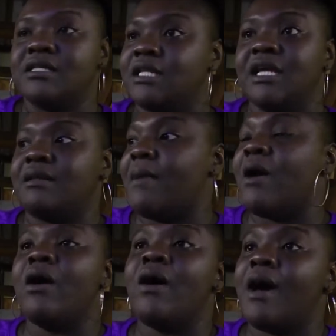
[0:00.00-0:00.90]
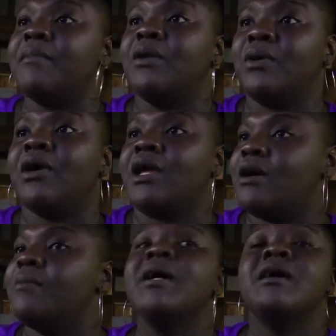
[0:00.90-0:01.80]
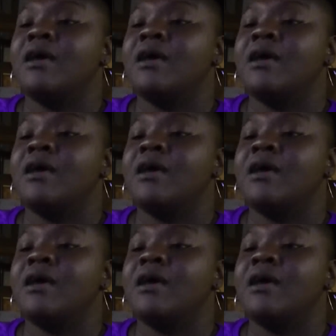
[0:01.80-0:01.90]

a select amount on how many we're going to help.